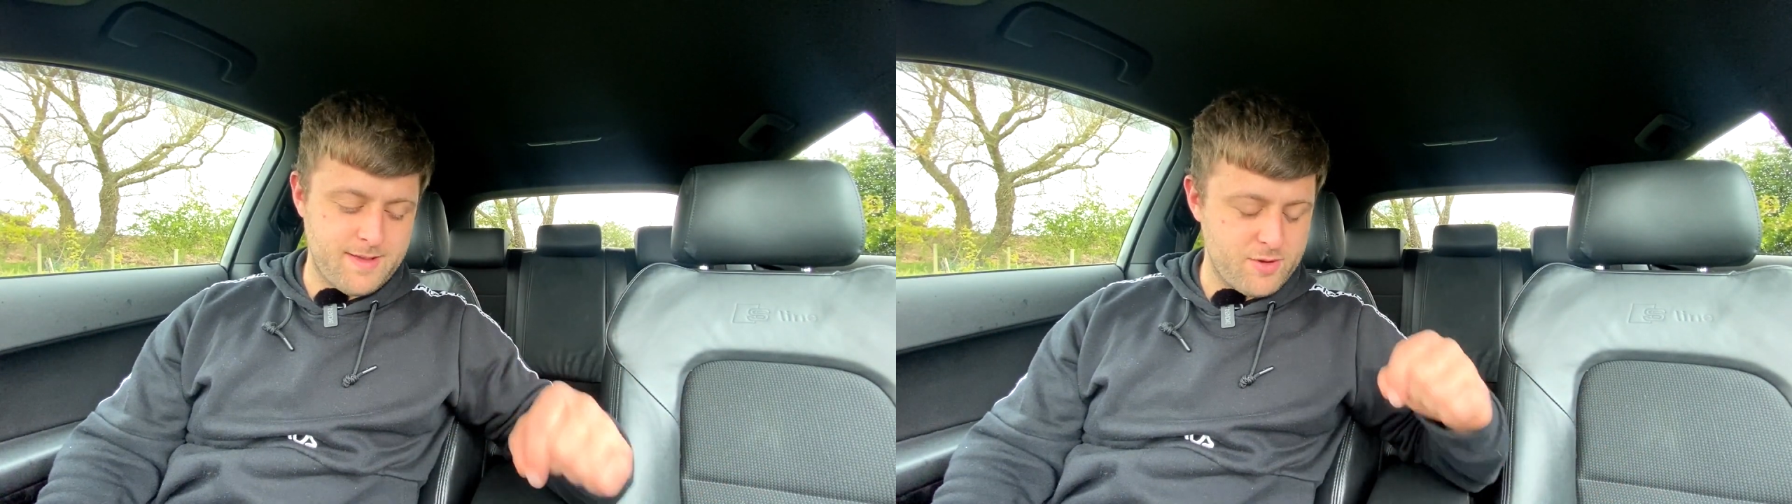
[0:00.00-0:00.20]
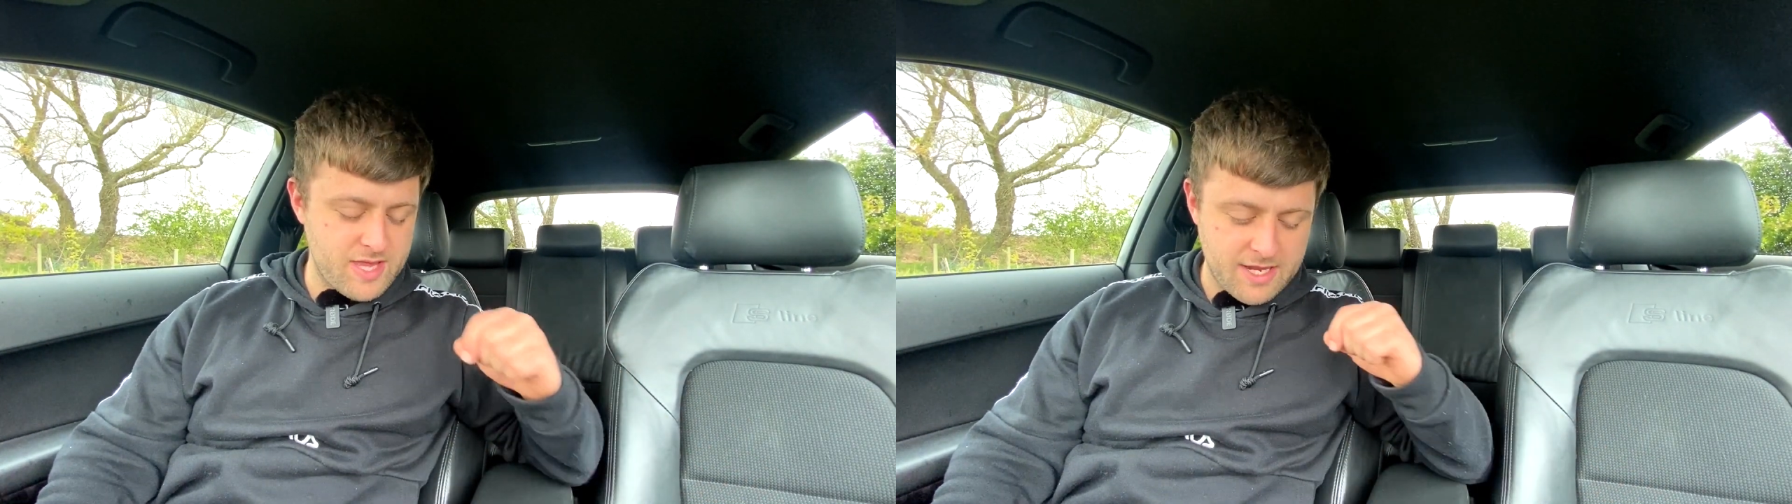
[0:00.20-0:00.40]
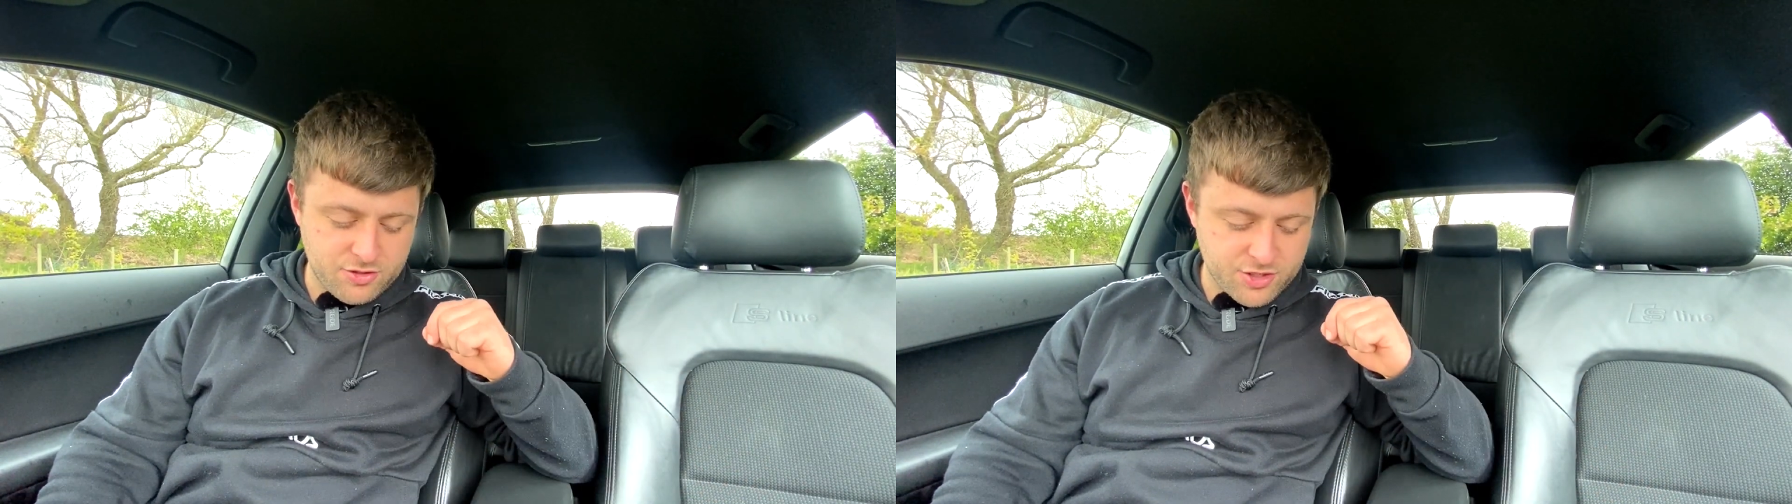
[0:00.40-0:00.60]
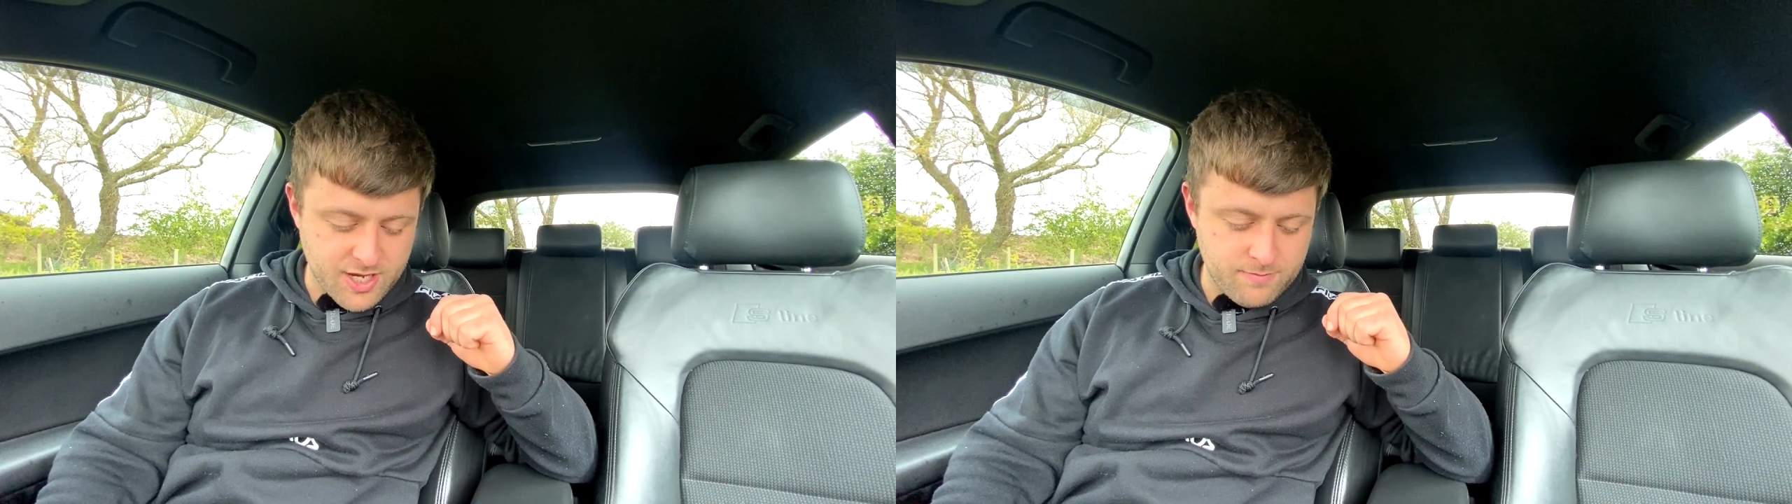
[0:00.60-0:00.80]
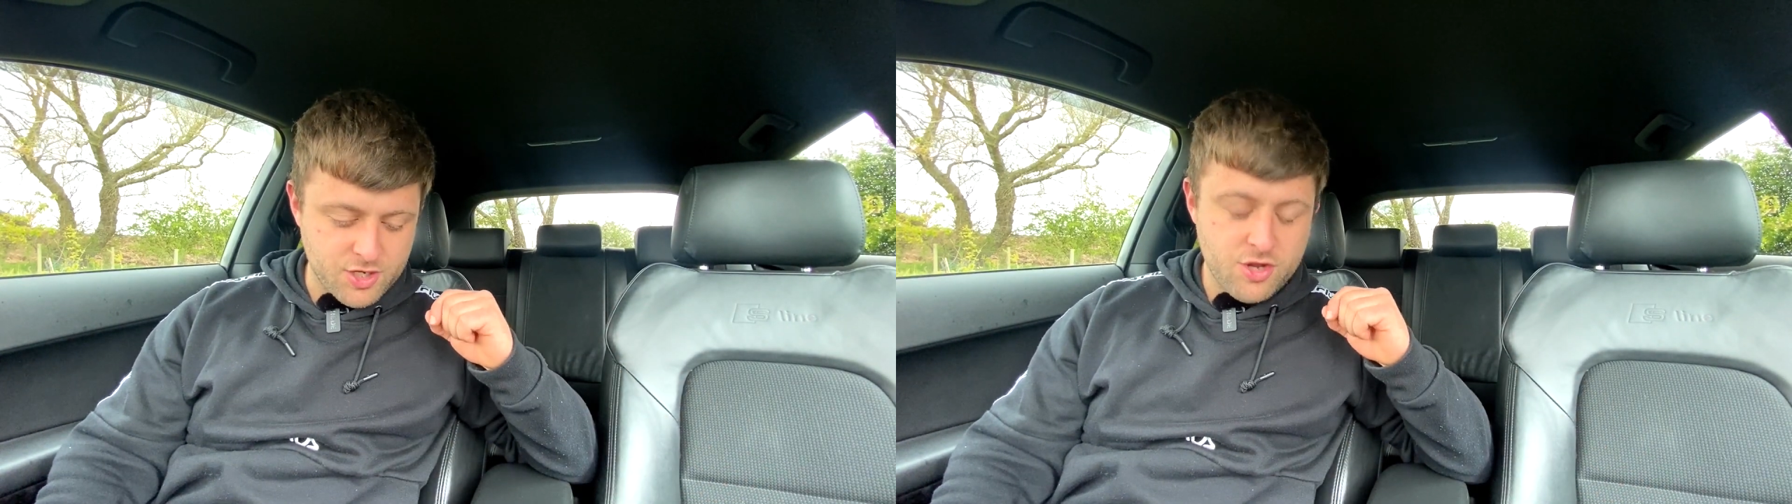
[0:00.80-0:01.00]
but that just
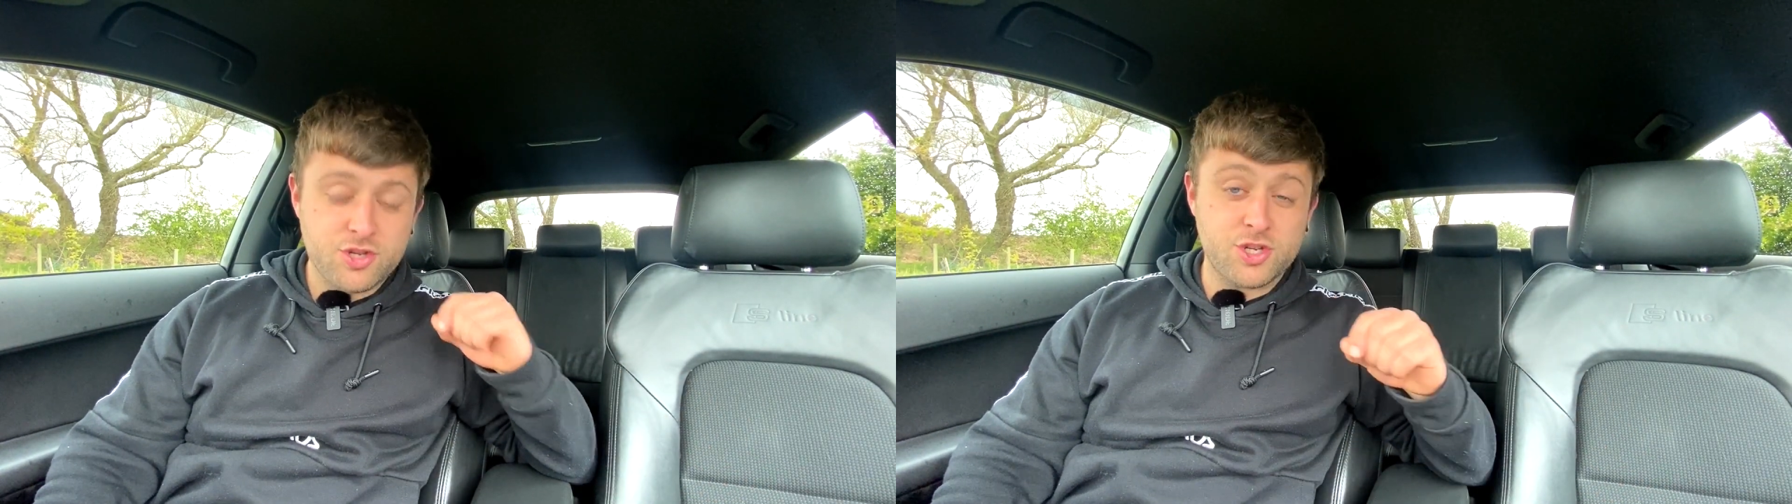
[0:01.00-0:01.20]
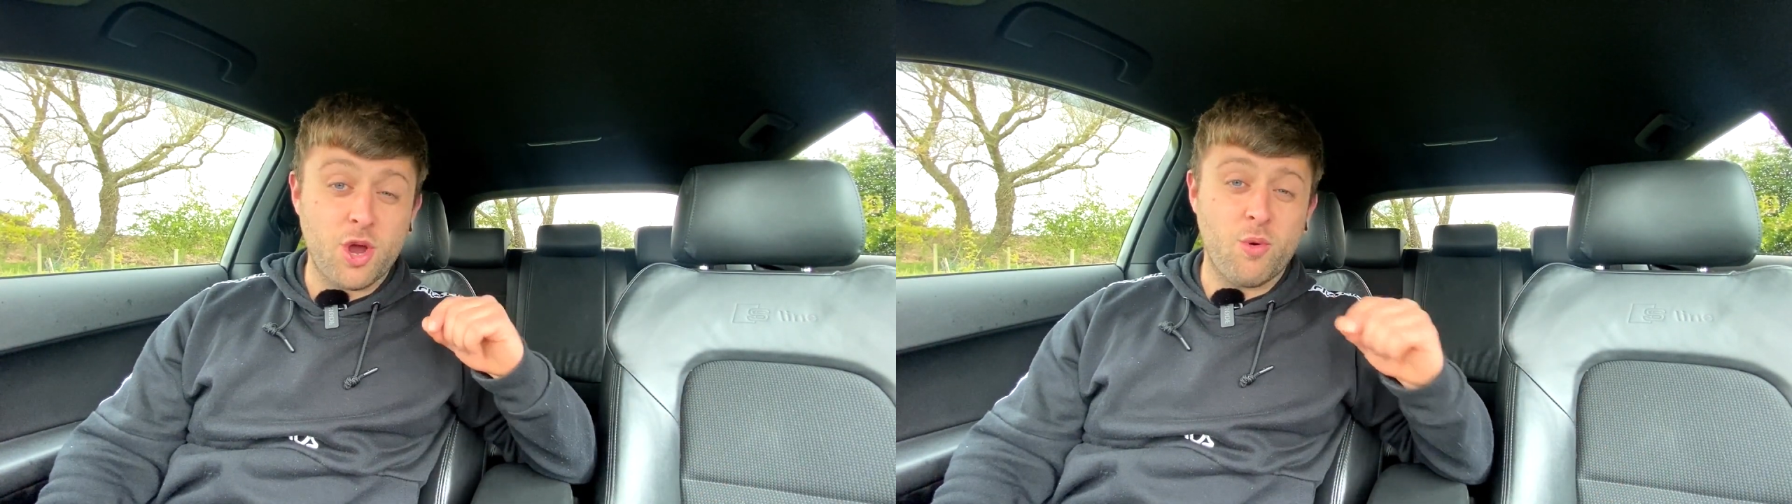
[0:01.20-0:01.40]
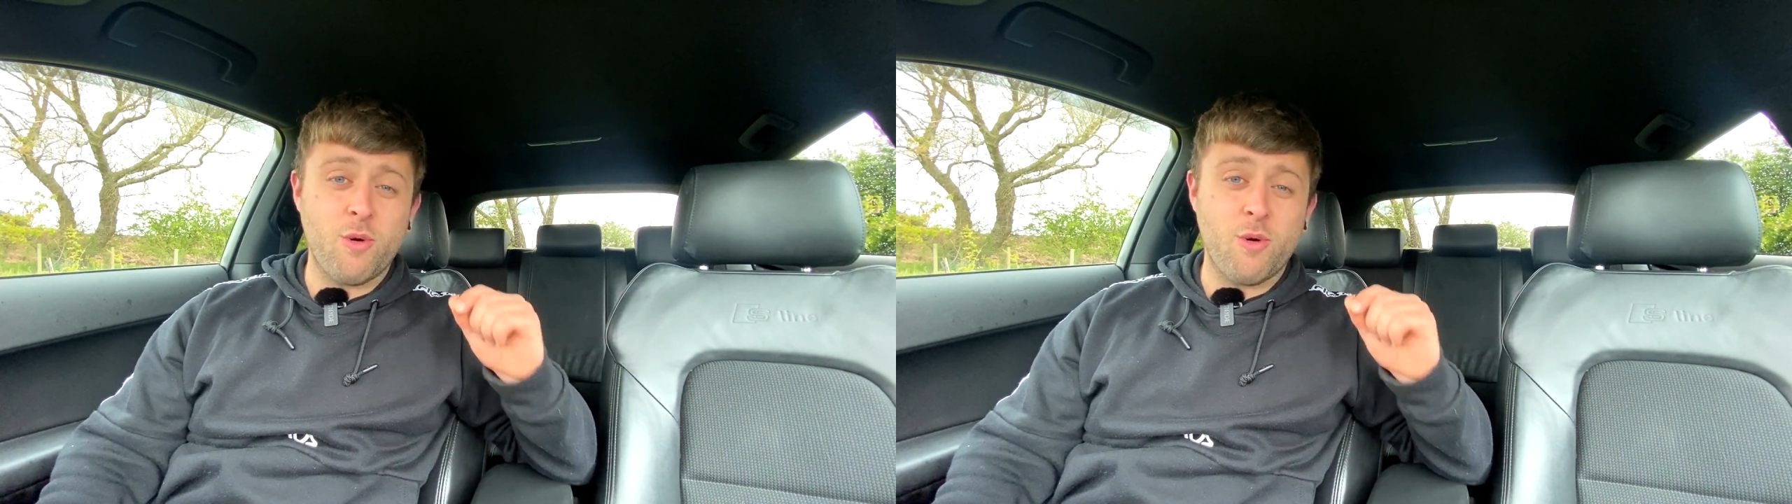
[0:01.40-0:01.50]
seems so